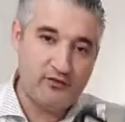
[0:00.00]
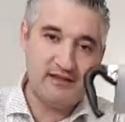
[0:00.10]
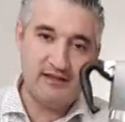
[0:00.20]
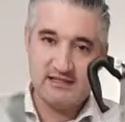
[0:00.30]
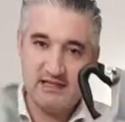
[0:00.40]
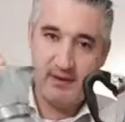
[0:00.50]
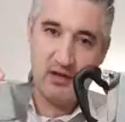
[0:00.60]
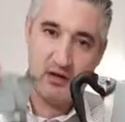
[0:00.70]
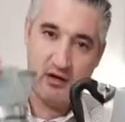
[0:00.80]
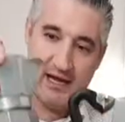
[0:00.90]
This is the
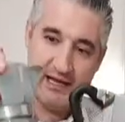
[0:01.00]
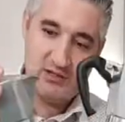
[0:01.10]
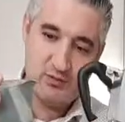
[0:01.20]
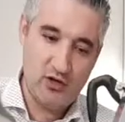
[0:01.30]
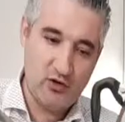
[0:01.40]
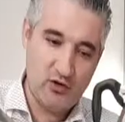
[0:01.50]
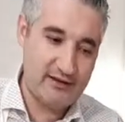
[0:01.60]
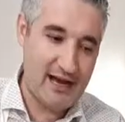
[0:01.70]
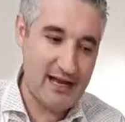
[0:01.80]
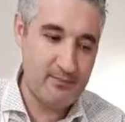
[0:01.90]
percolators we use, the
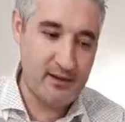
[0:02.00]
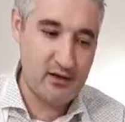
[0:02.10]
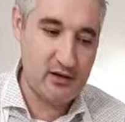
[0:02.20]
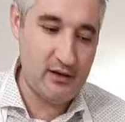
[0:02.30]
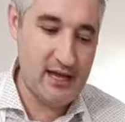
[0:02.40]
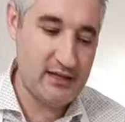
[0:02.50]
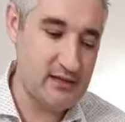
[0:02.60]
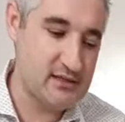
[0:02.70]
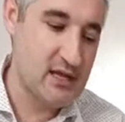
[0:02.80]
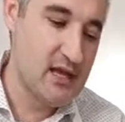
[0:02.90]
Italian
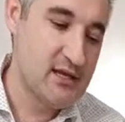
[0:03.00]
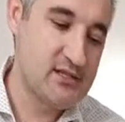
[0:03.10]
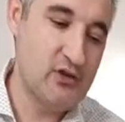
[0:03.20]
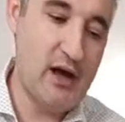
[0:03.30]
percolators. So I